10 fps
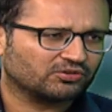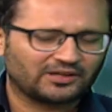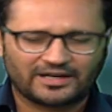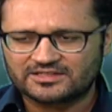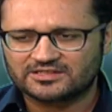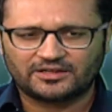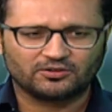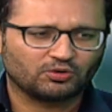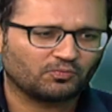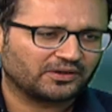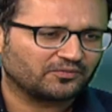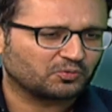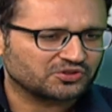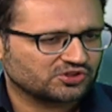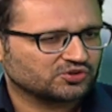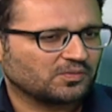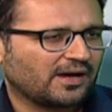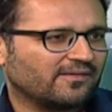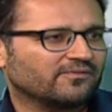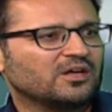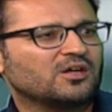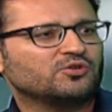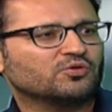along the lines that, you know, whatever questions you have,